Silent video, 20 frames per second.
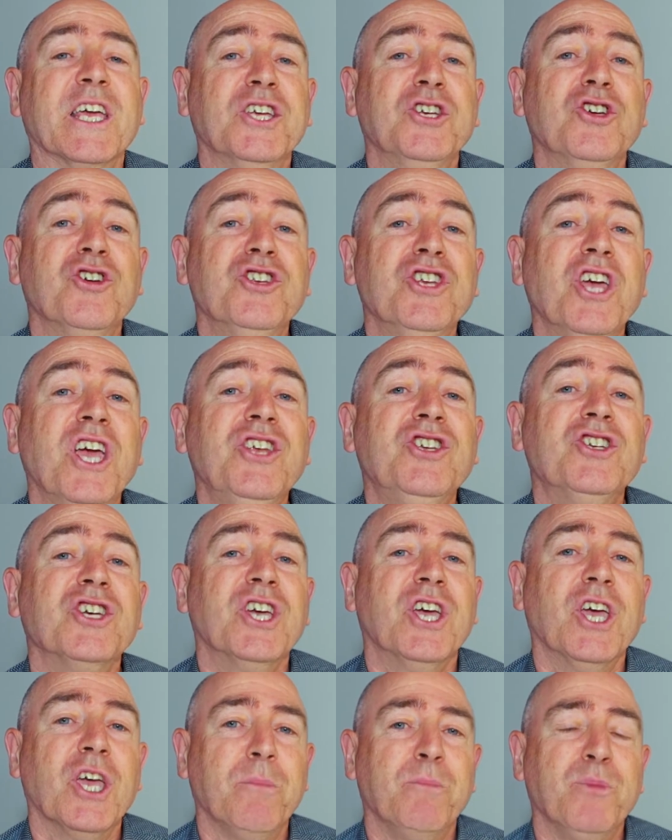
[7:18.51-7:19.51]
you need to
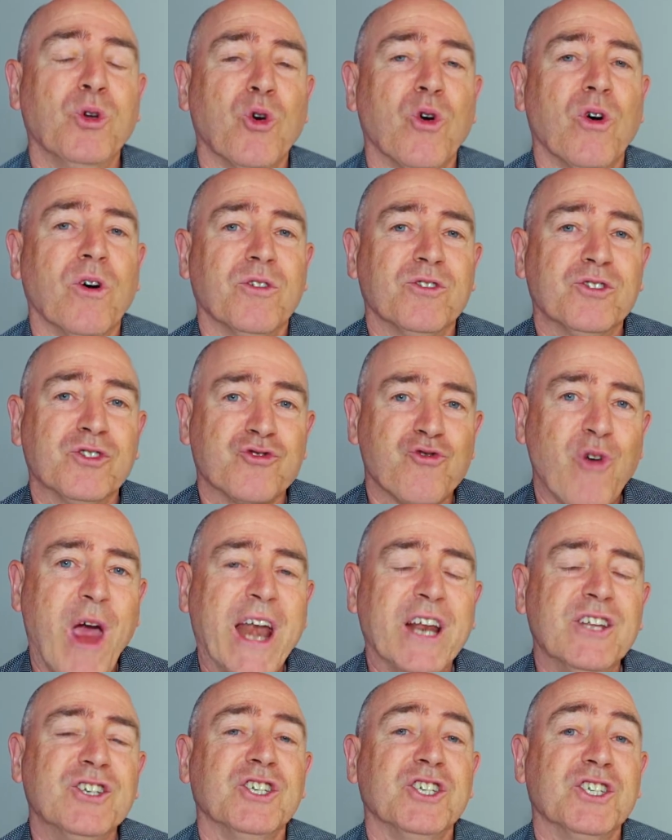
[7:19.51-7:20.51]
keep your
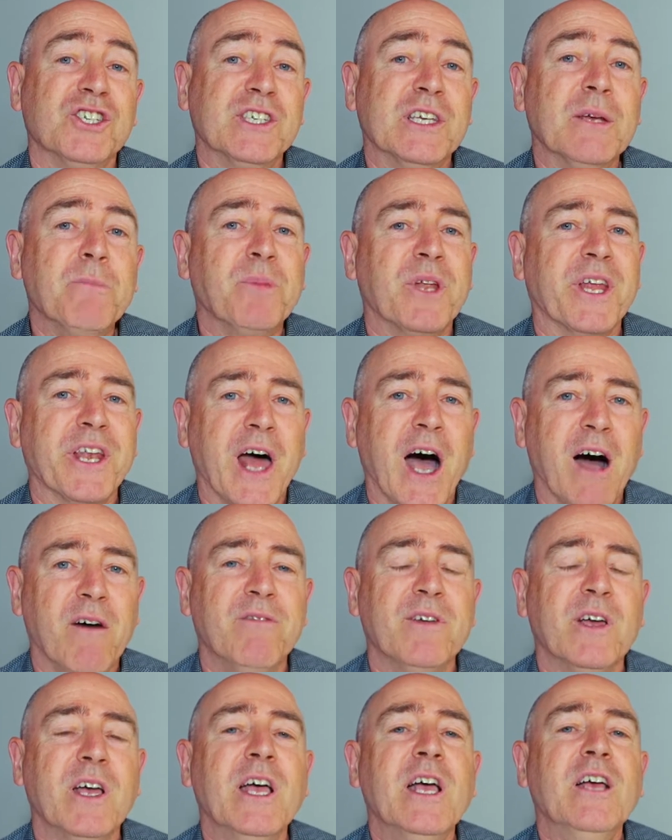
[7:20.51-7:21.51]
strategy simple
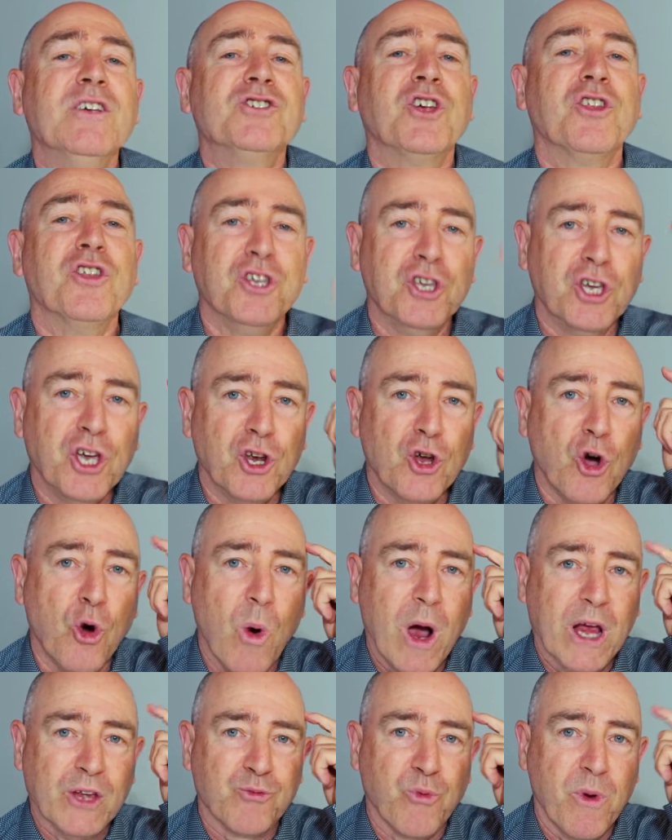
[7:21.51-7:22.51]
enough so that you can
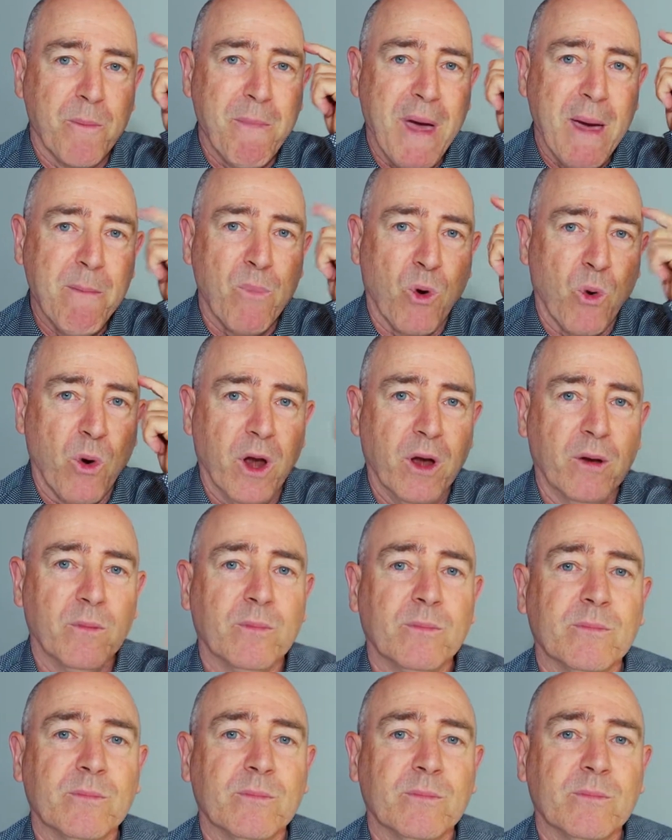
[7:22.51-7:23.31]
always remember it.